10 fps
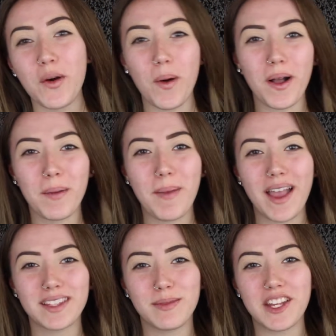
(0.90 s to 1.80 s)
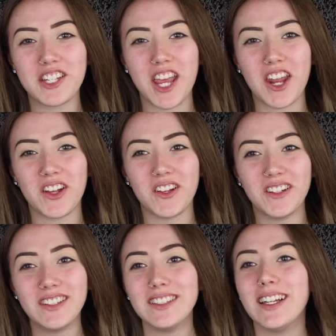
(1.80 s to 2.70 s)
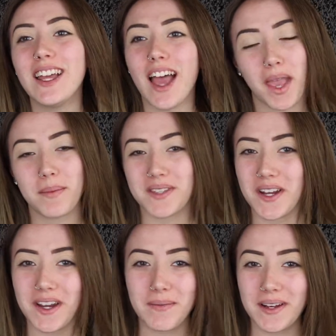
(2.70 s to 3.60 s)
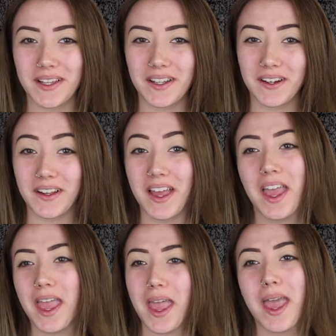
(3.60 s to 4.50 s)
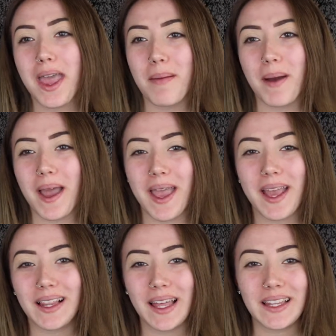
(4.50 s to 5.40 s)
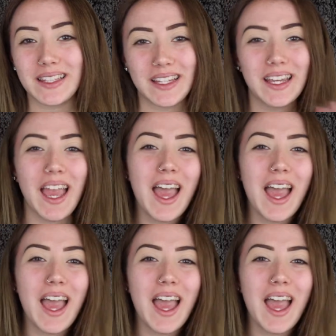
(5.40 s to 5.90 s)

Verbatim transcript: welcome back to my channel. I'm sorry I've been a little MIA lately.